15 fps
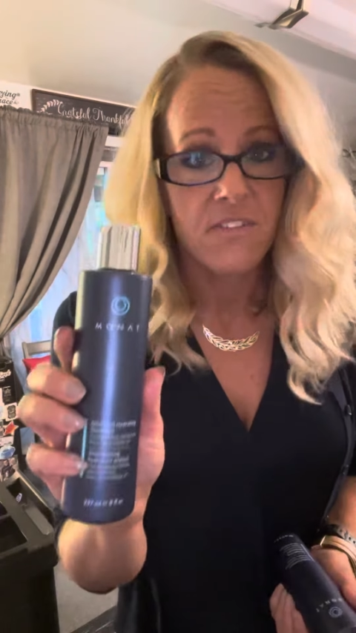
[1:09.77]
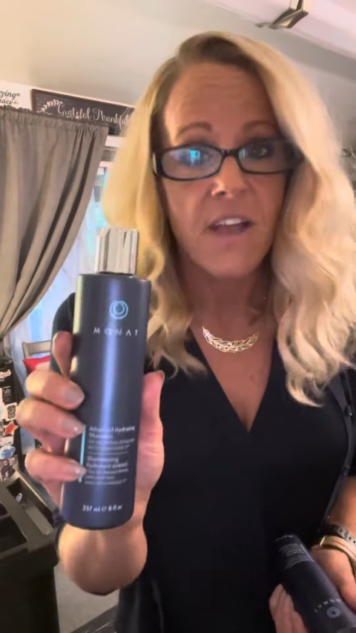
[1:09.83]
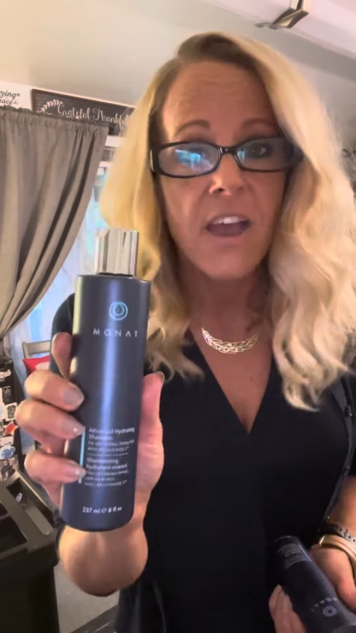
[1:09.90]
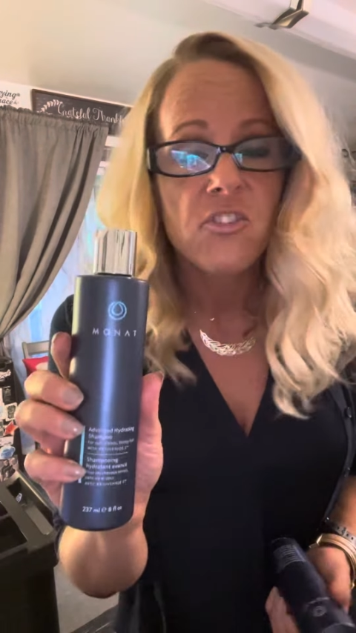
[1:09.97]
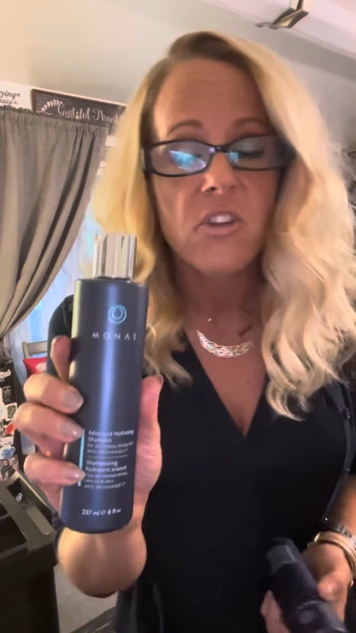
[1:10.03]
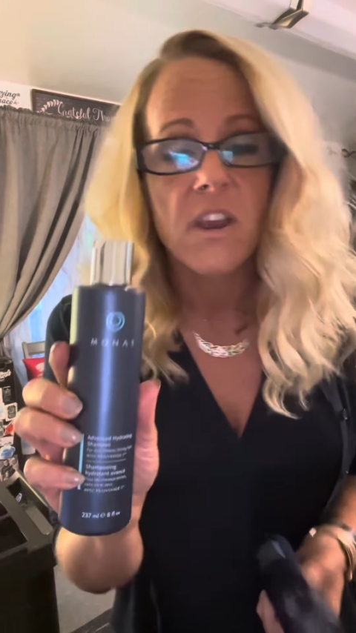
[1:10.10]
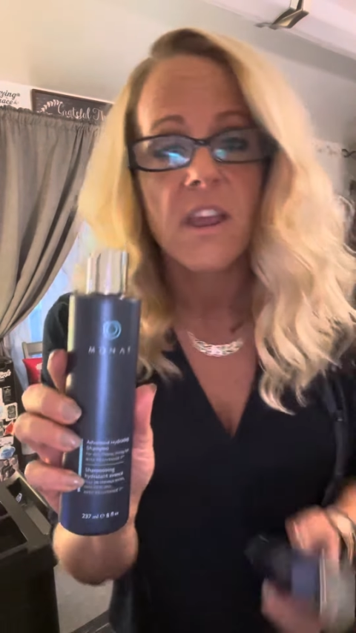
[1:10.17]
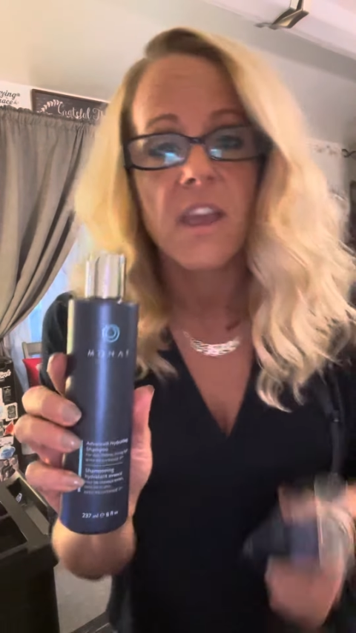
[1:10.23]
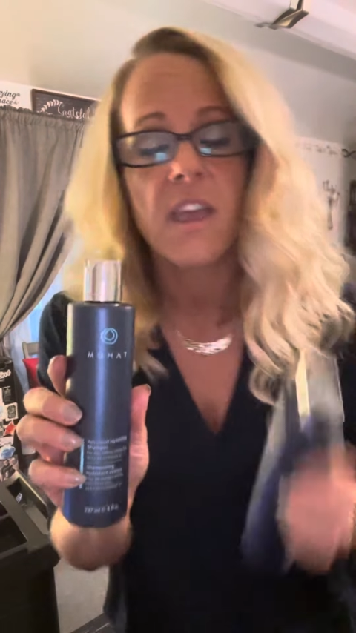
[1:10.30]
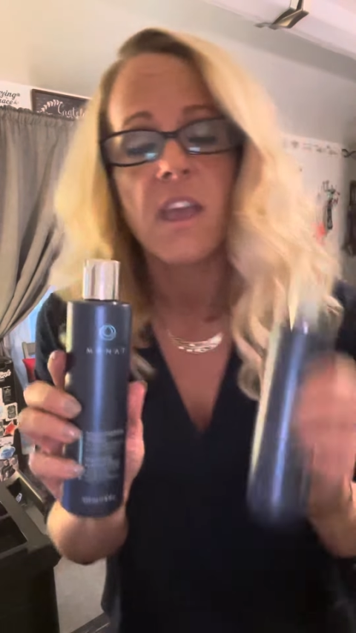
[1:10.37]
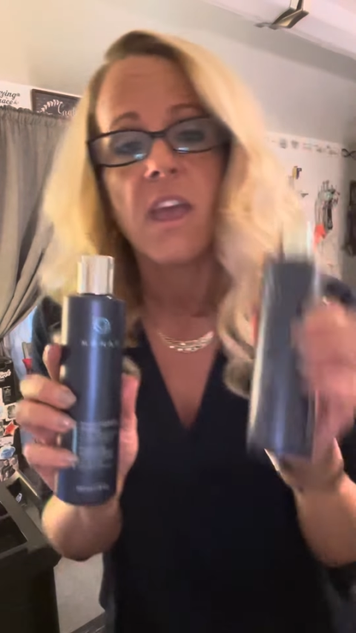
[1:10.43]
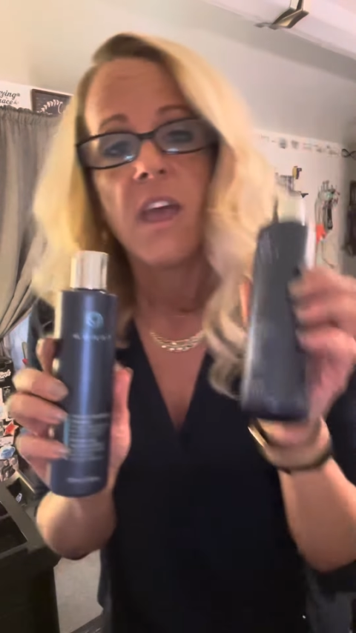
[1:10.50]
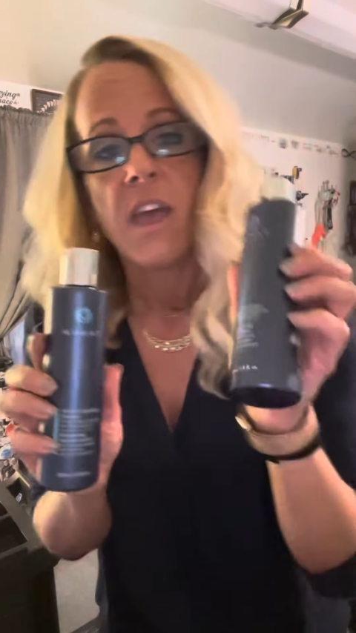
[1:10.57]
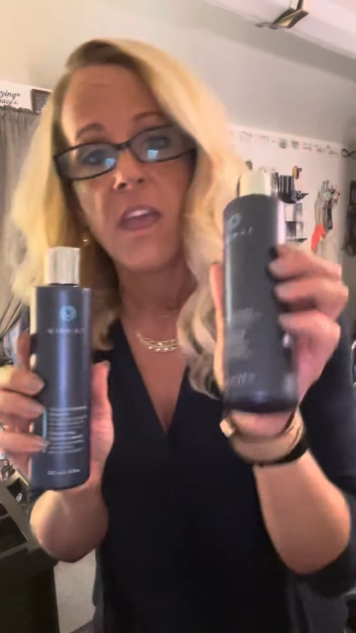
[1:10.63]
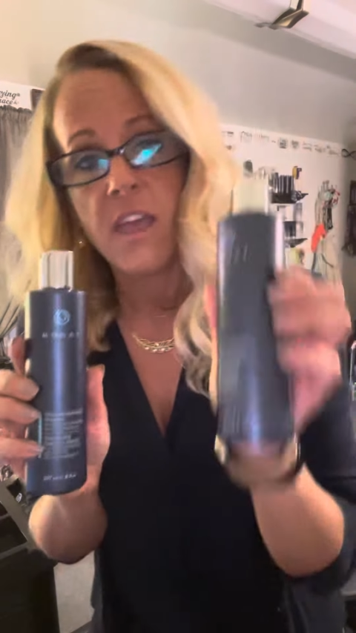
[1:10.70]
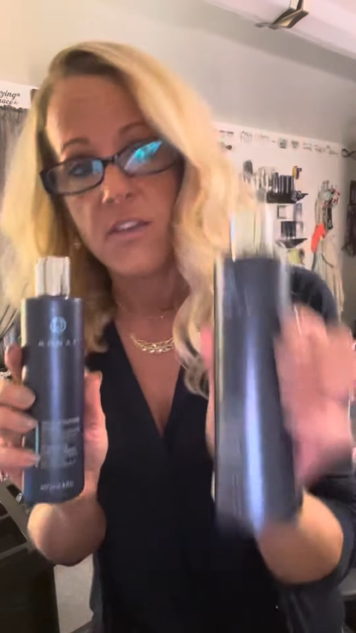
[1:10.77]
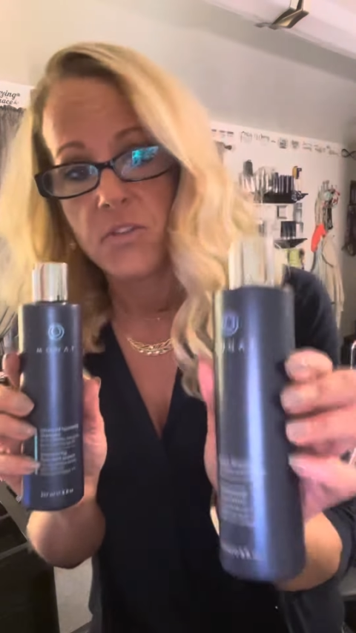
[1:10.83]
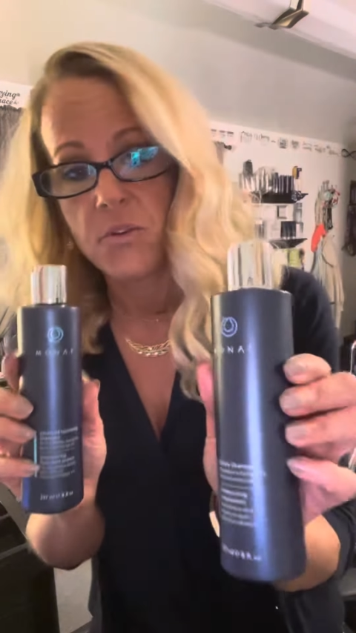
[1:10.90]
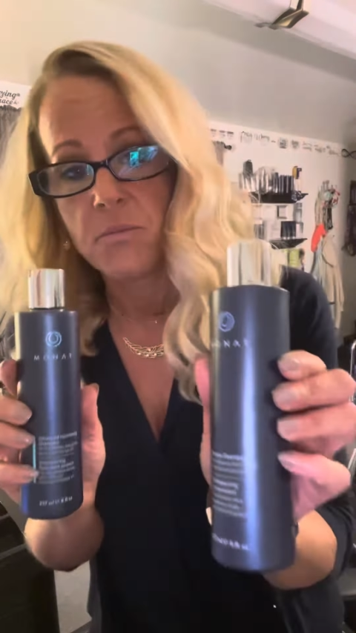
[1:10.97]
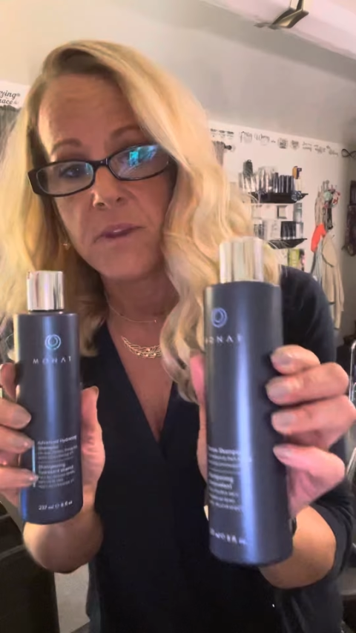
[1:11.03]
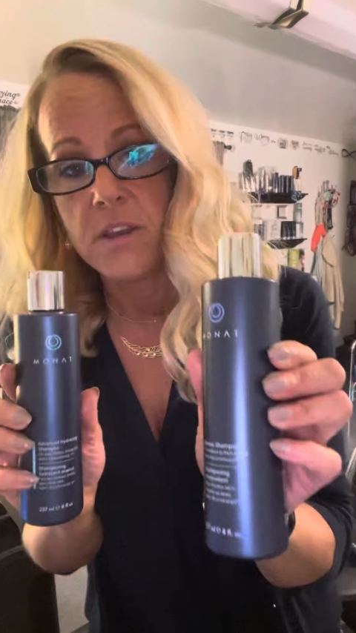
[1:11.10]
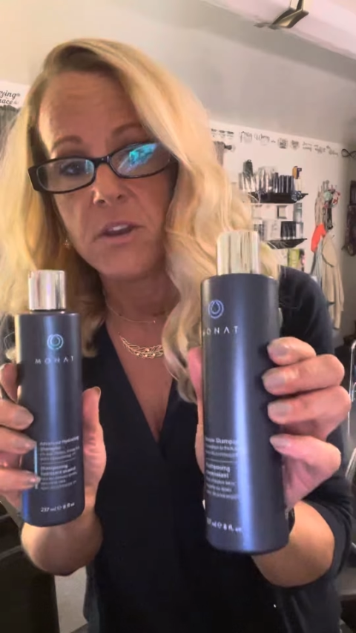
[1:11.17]
Hydrating and
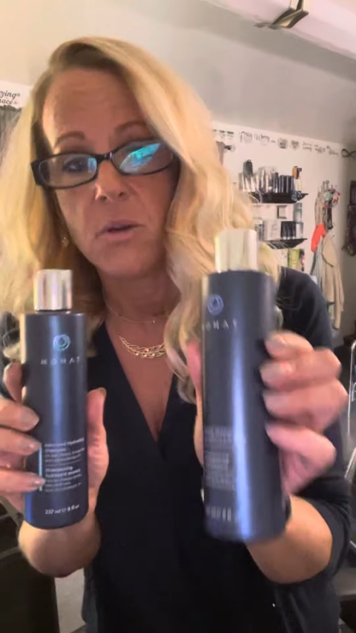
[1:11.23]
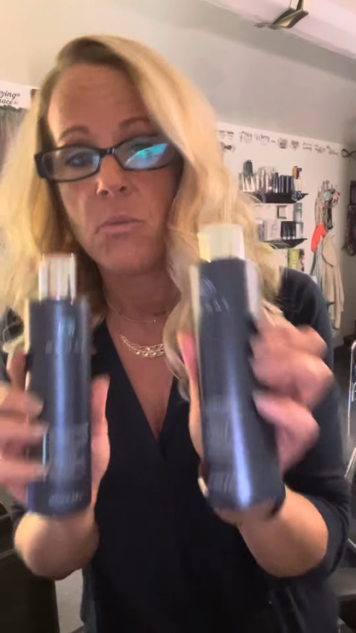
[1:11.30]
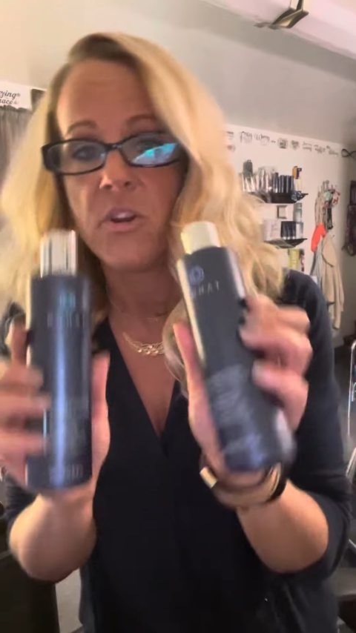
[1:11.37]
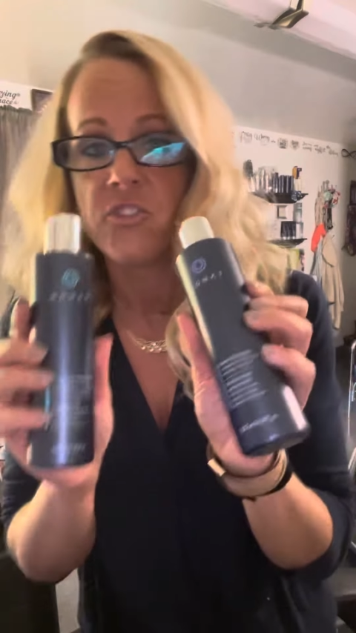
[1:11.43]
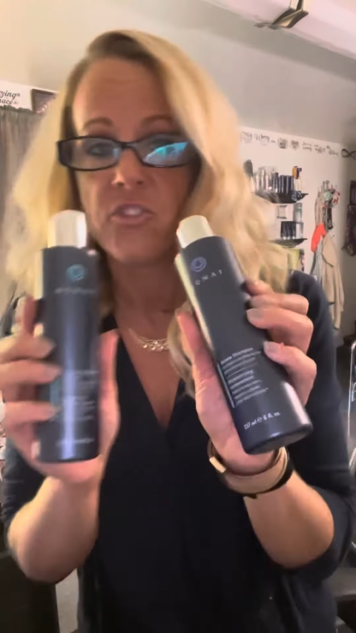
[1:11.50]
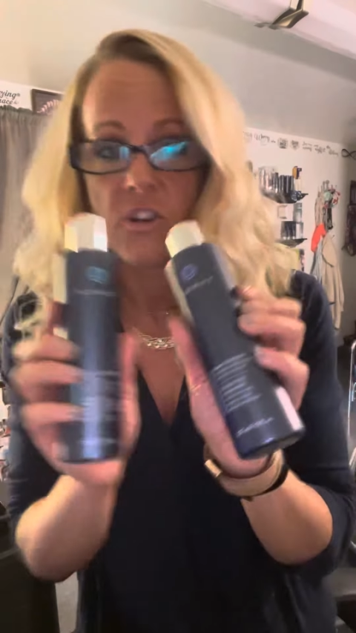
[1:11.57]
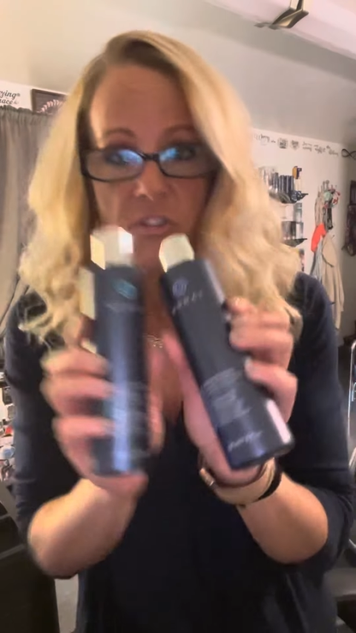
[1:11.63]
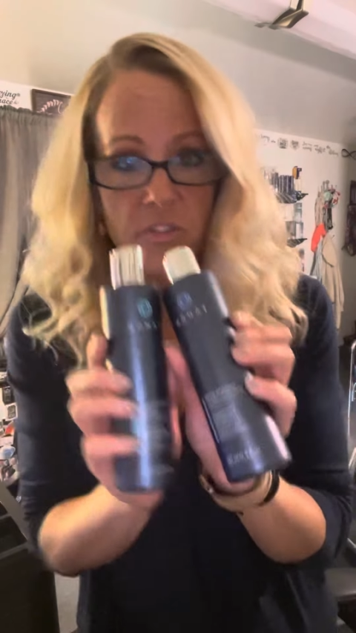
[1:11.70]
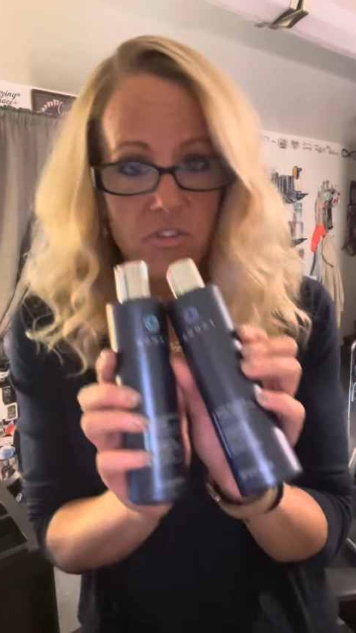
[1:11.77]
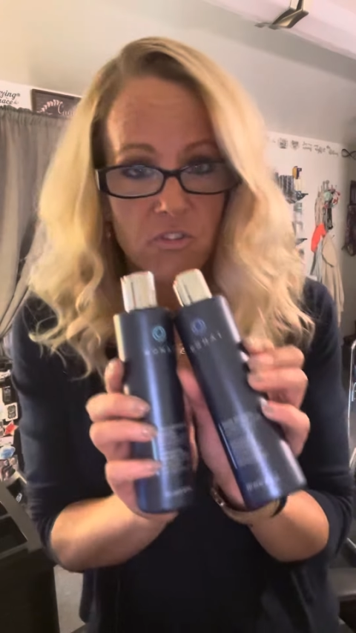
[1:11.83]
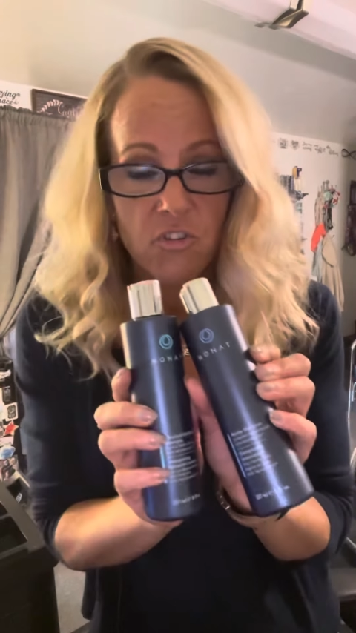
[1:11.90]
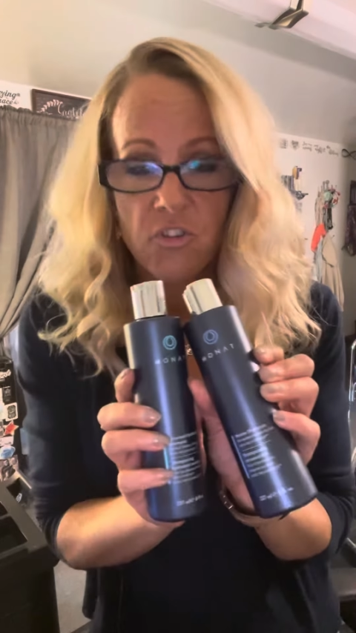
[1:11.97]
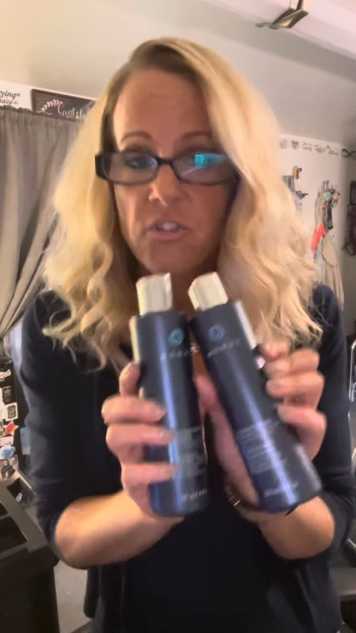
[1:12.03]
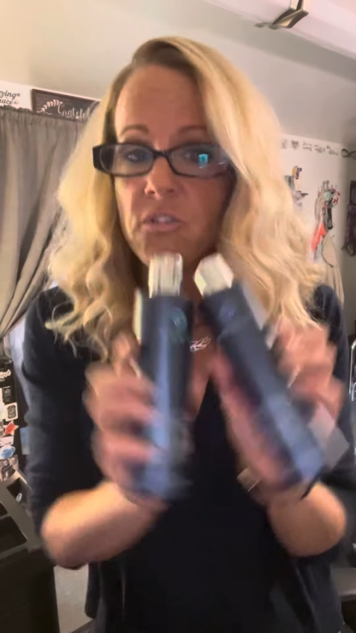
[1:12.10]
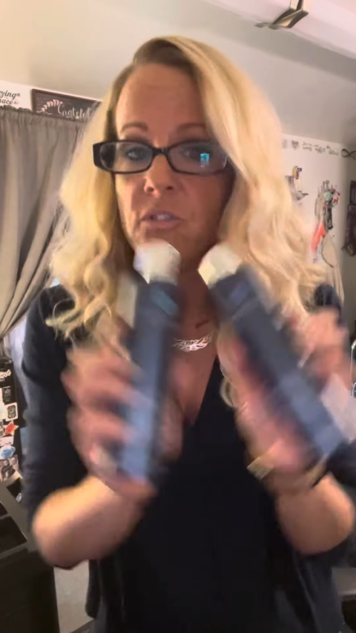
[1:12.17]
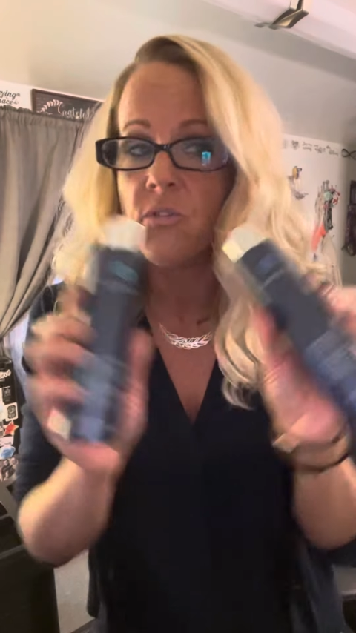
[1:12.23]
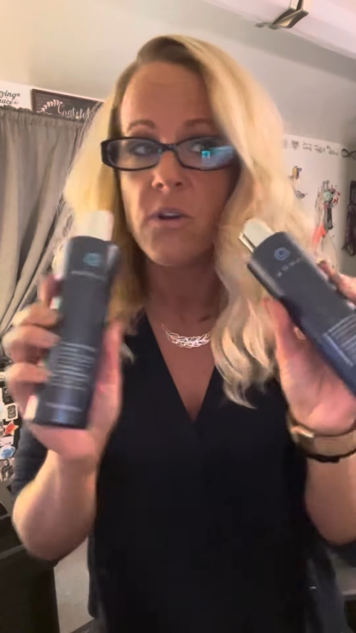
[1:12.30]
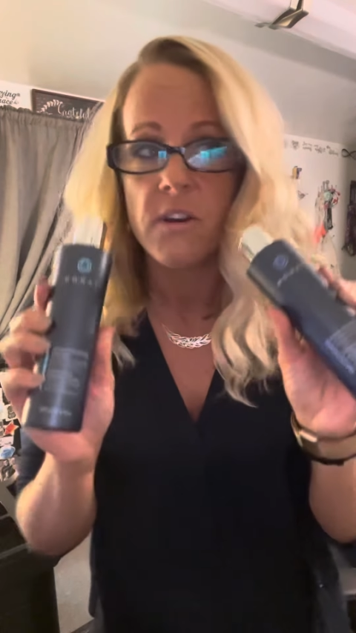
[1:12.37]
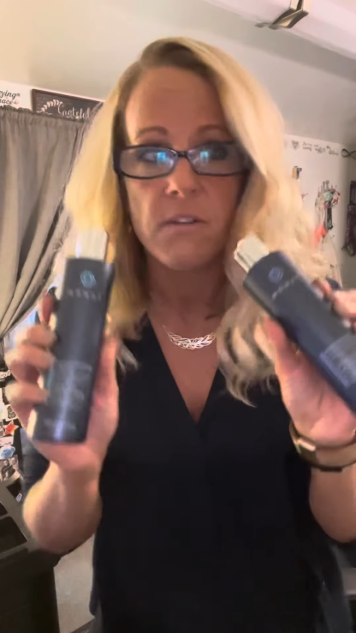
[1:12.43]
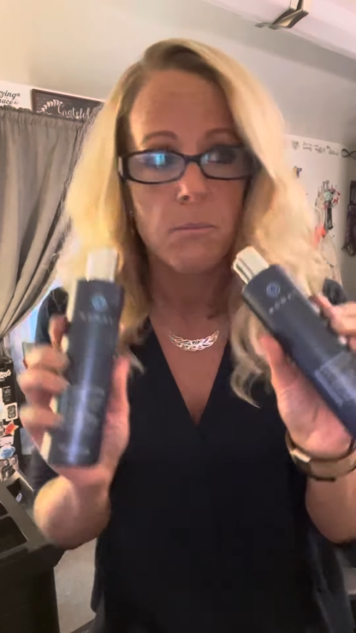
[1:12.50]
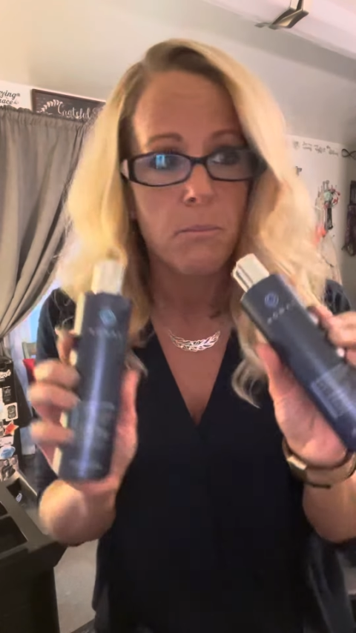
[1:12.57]
the Renew, which are the two